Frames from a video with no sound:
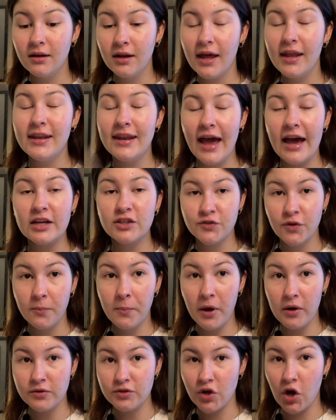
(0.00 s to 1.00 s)
a Nashville
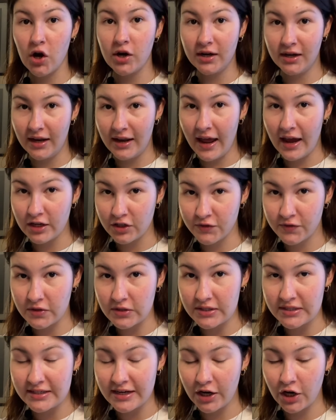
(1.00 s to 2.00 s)
postcard and a Nashville
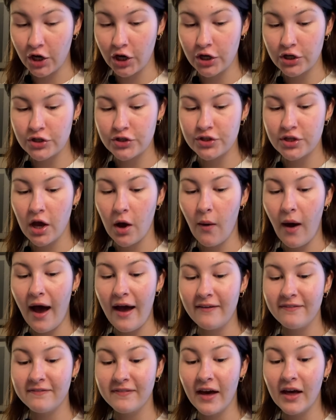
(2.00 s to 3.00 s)
sticker, so
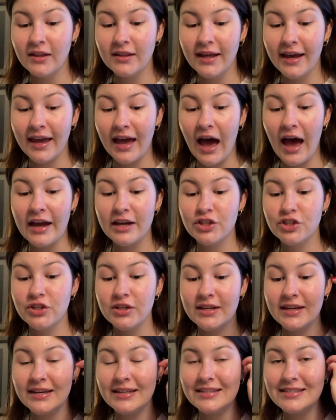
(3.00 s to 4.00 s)
I felt like I
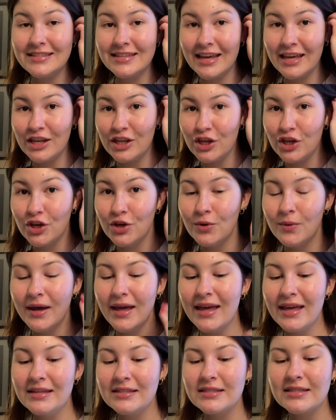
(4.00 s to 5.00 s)
should continue
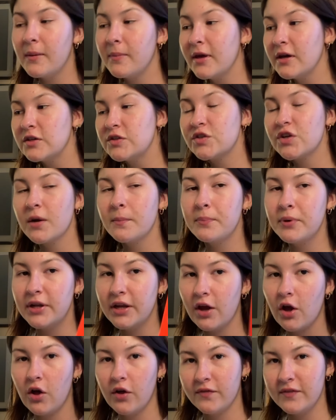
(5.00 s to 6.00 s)
it. Maybe I'll start
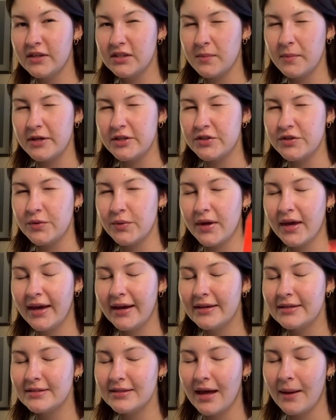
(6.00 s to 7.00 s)
putting all these on my
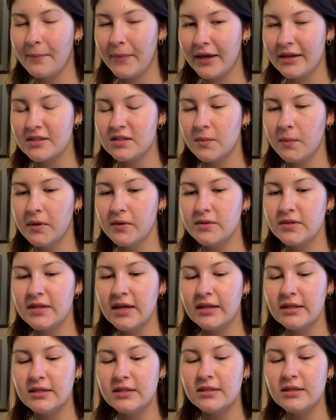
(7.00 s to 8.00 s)
suitcase. That makes the most
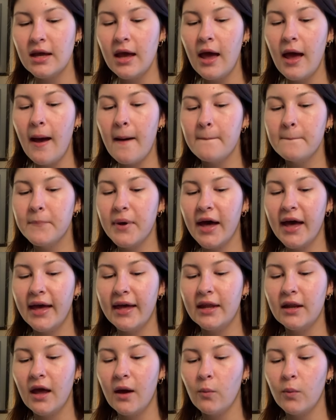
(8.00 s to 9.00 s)
sense.
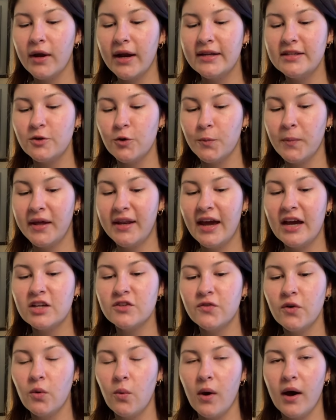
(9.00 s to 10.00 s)
But what I did with my
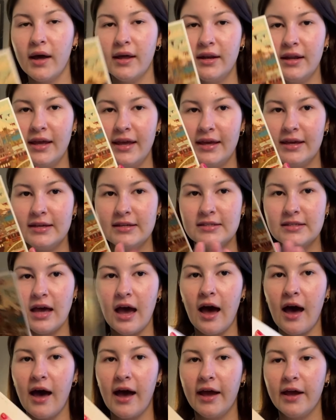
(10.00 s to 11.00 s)
Nashville one is
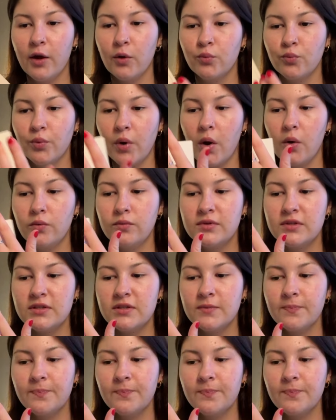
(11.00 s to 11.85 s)
I wrote